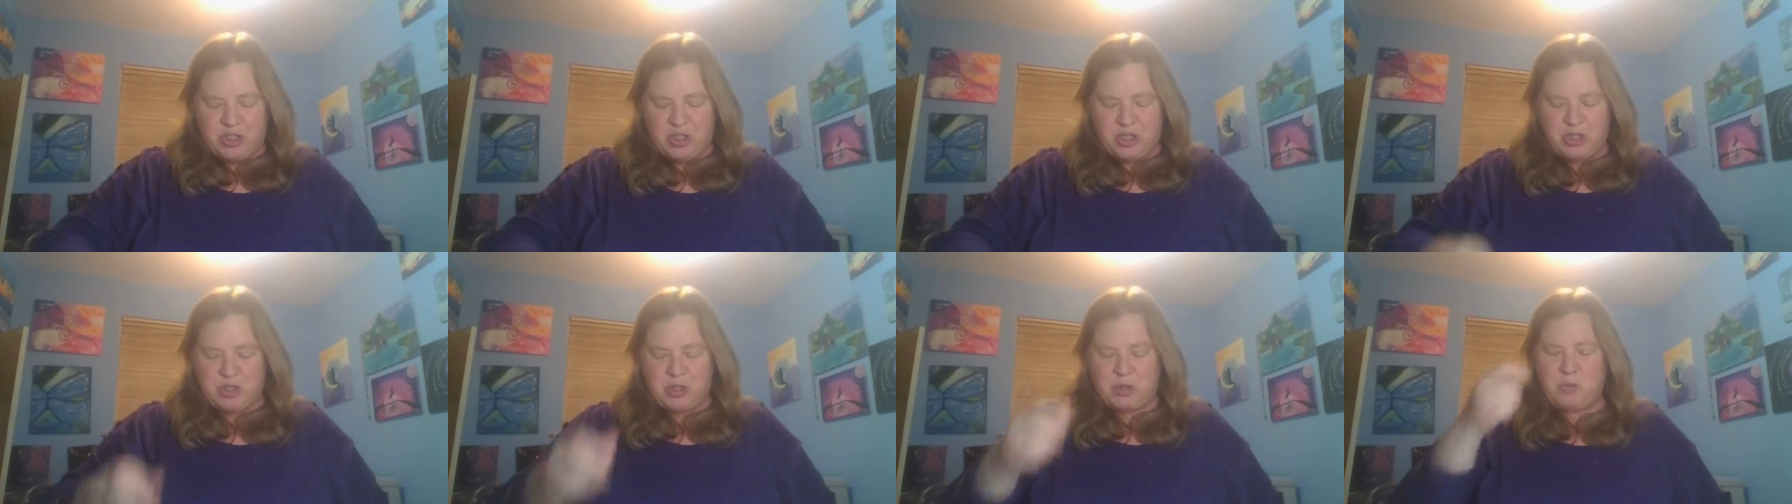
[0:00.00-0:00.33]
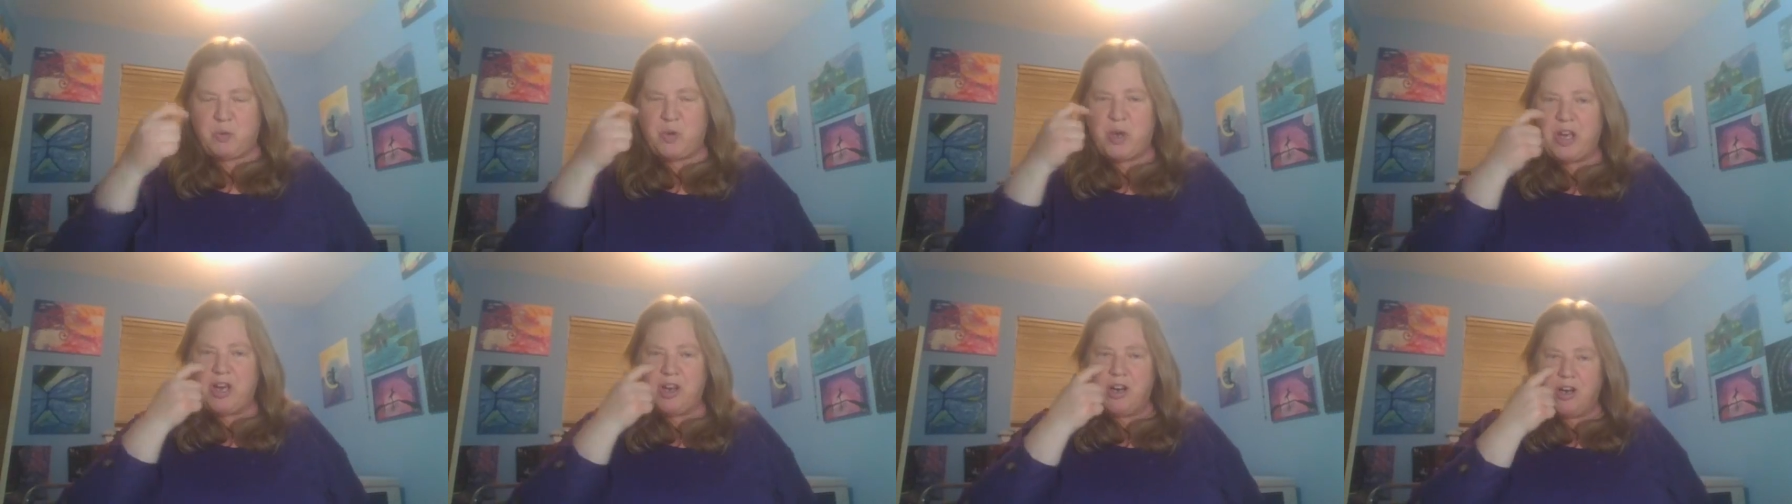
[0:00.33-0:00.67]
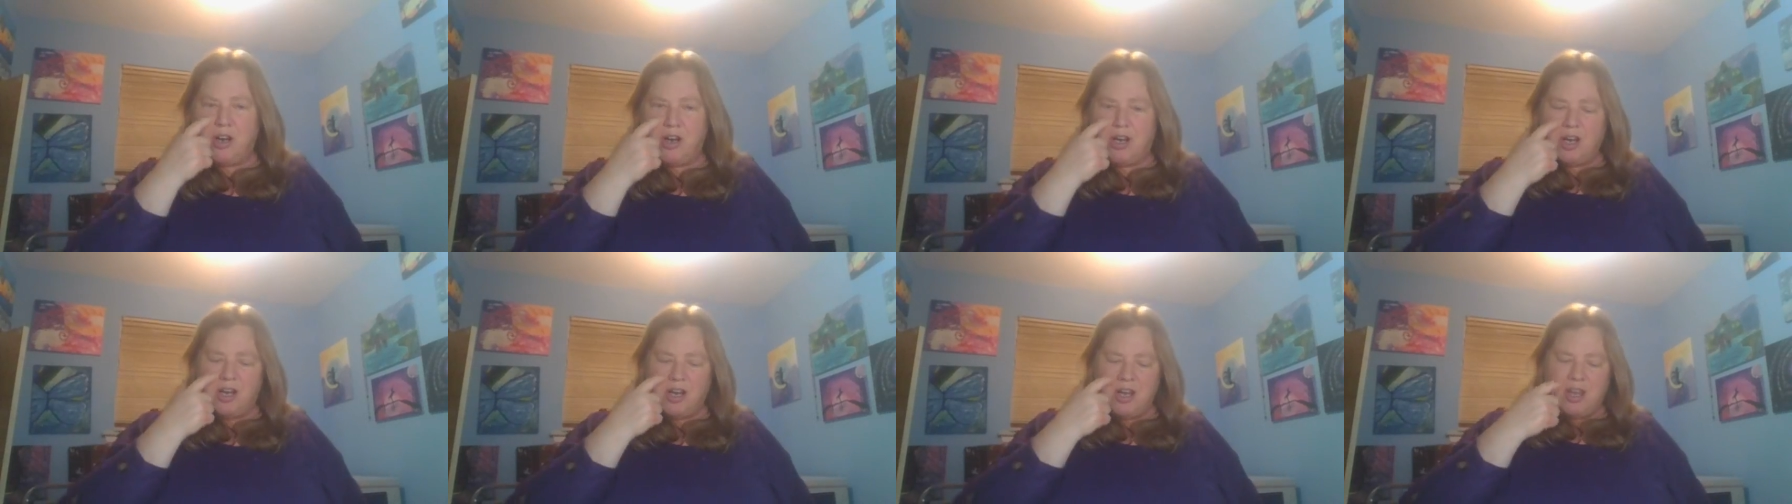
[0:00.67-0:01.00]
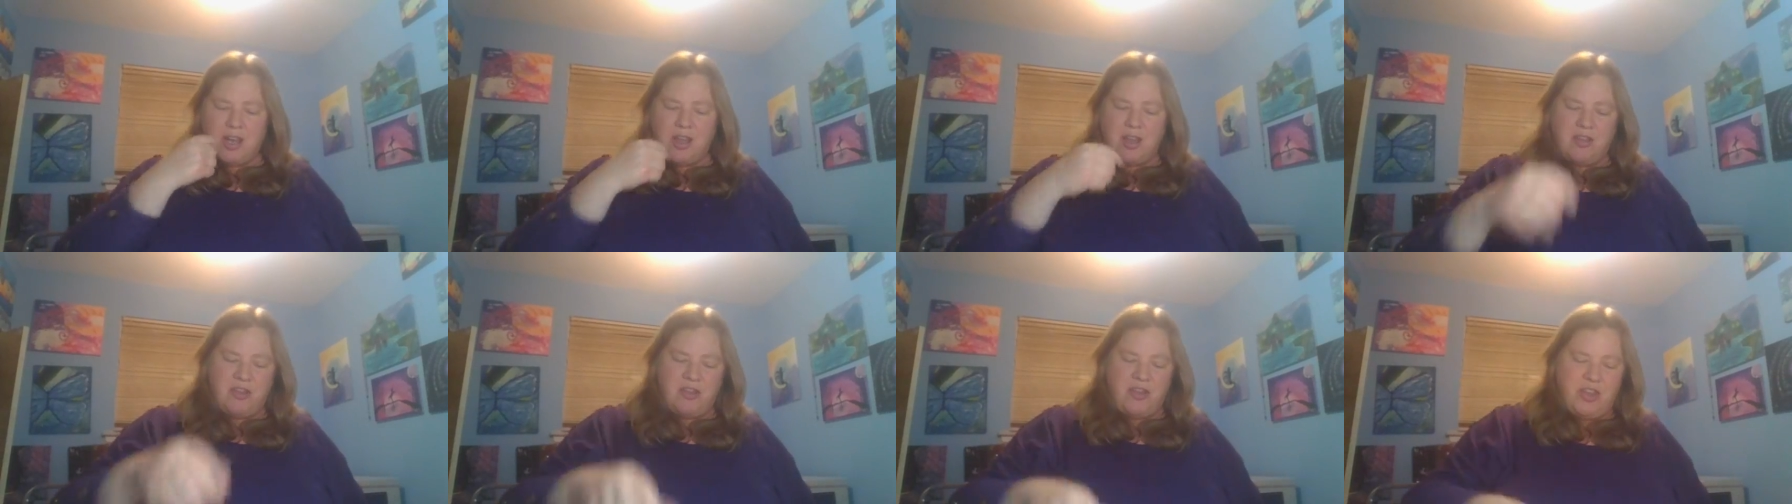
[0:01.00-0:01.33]
is where
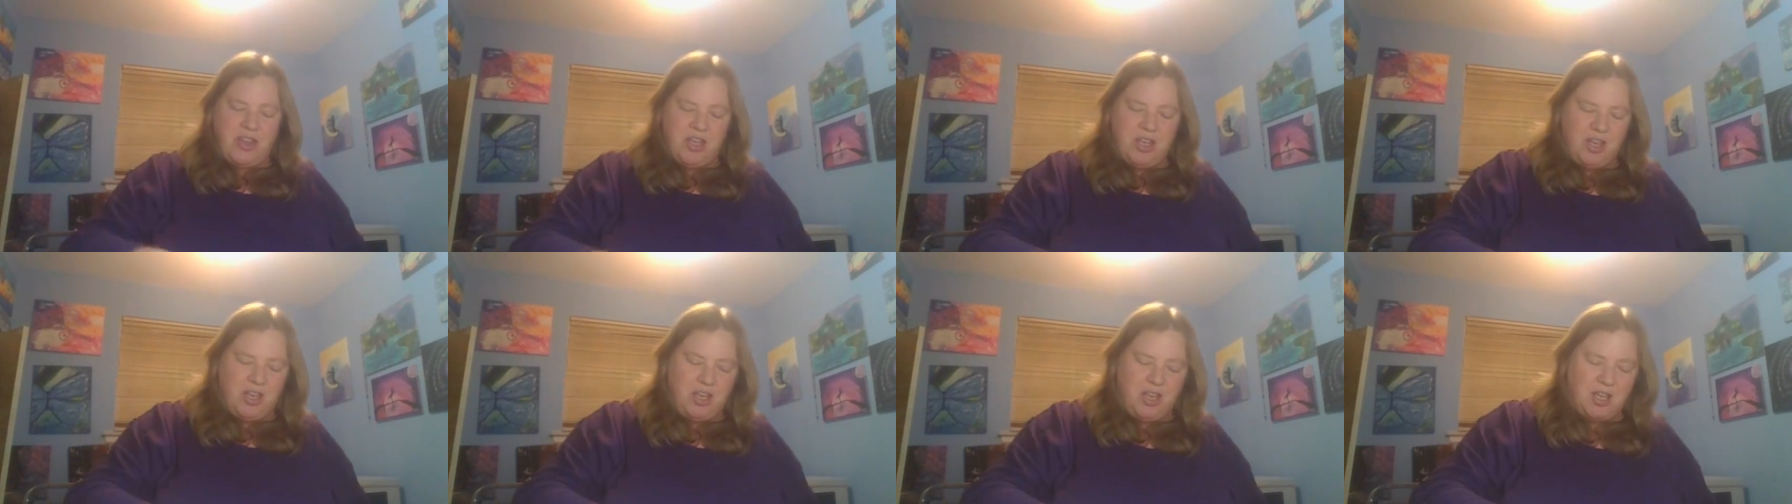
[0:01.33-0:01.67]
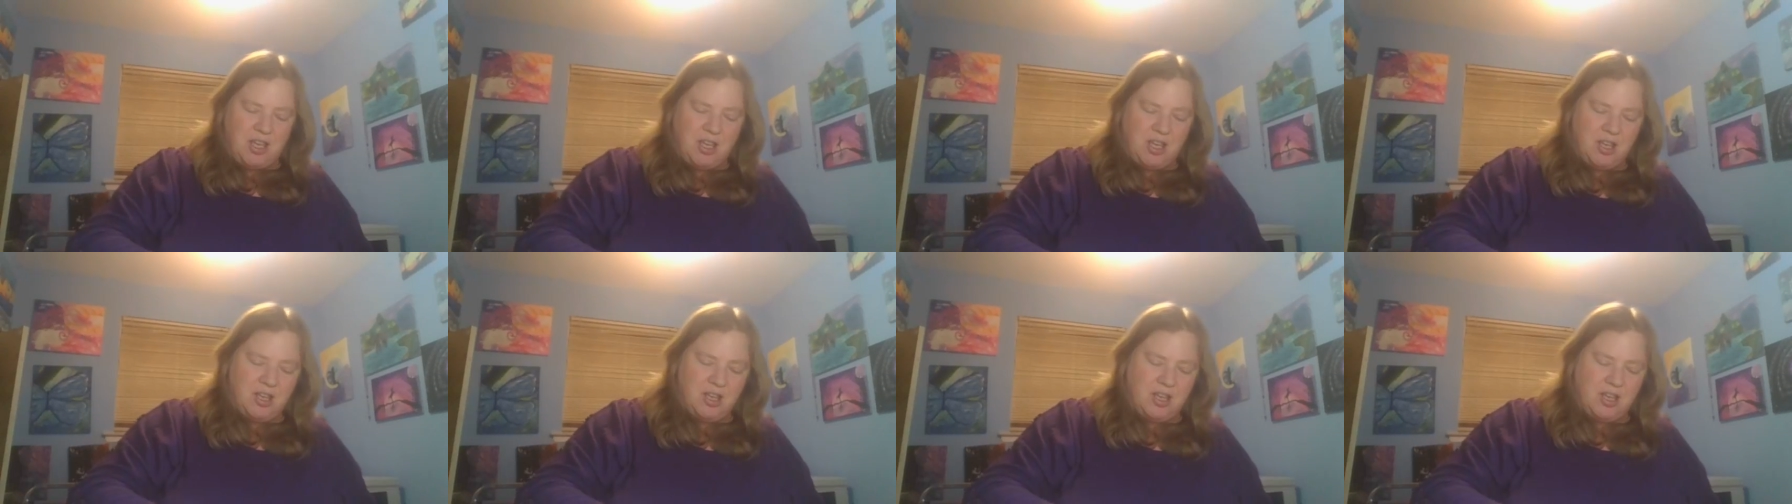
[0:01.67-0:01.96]
the